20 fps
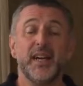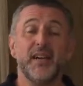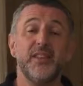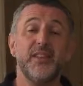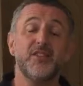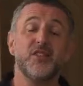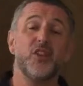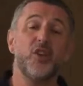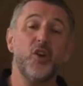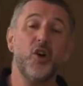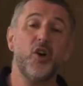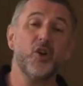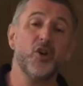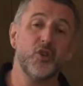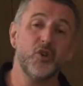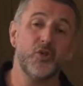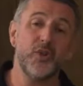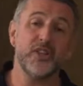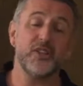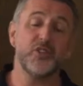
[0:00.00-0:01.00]
And there's a lot of
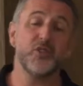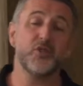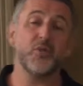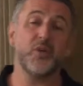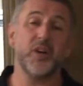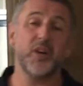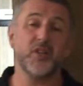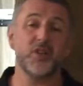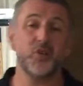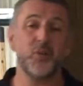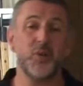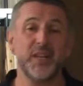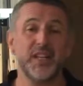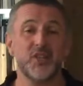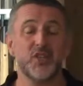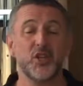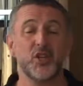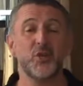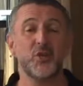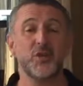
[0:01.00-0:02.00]
good reasons why
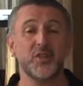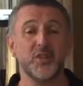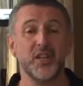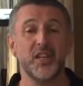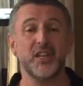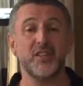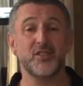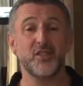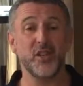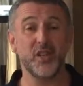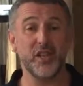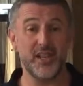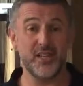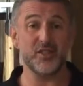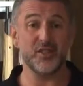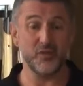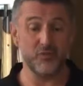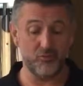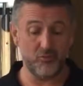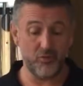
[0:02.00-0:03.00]
22 is
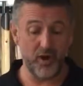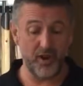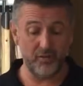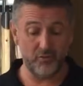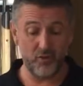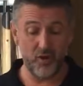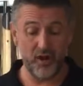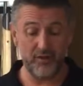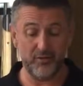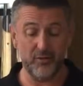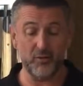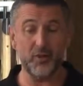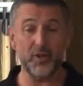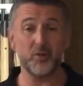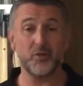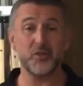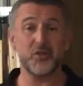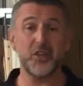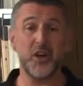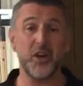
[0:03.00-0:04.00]
the rifle we
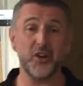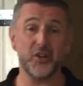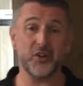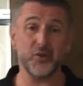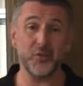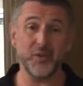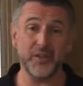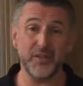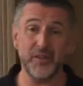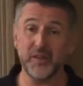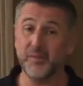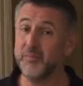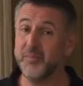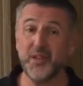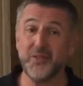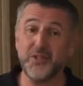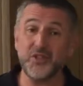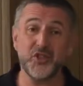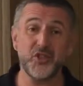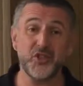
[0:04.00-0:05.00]
all started with.
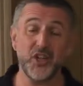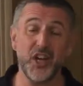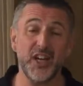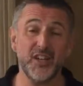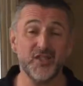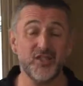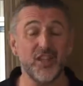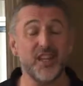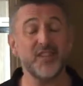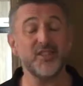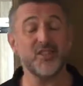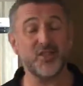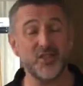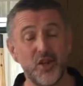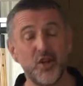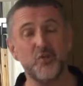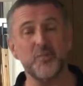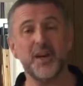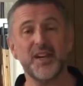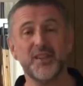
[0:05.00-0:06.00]
Nothing's changed. It
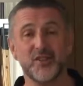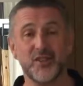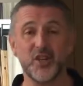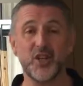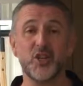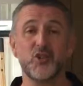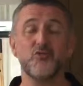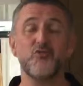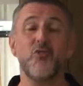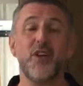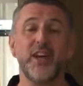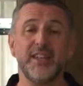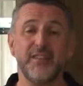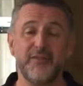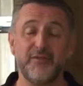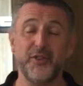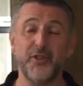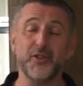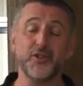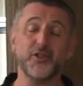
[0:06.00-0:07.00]
still makes a
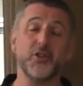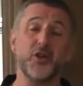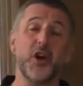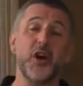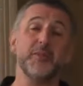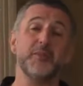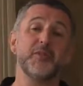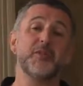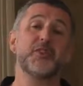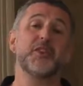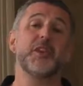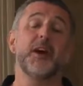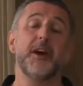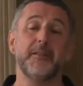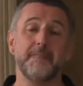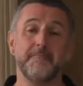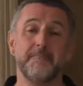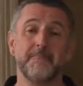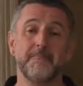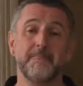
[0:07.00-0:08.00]
great first-timer's
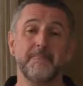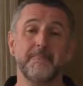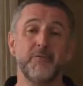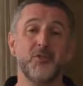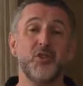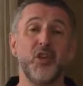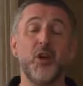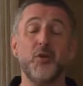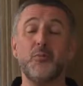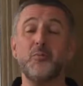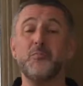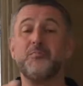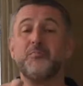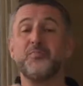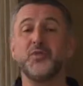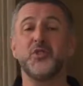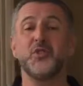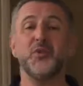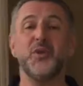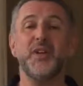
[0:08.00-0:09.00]
gun. So,
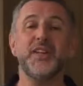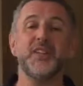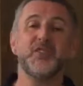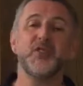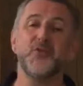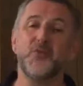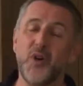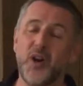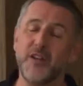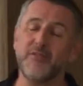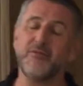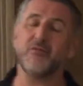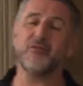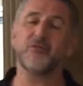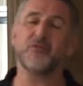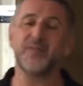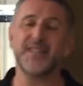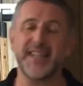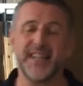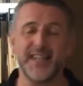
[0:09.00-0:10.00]
22 rifles
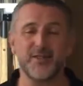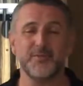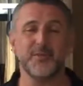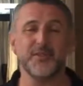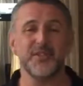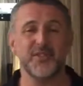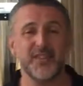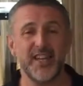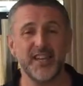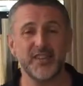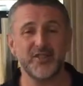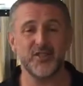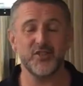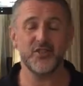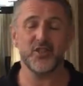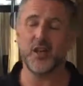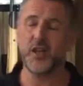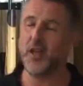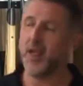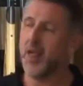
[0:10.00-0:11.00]
from Tackleberrys
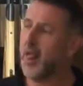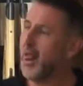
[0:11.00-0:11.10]
Texas.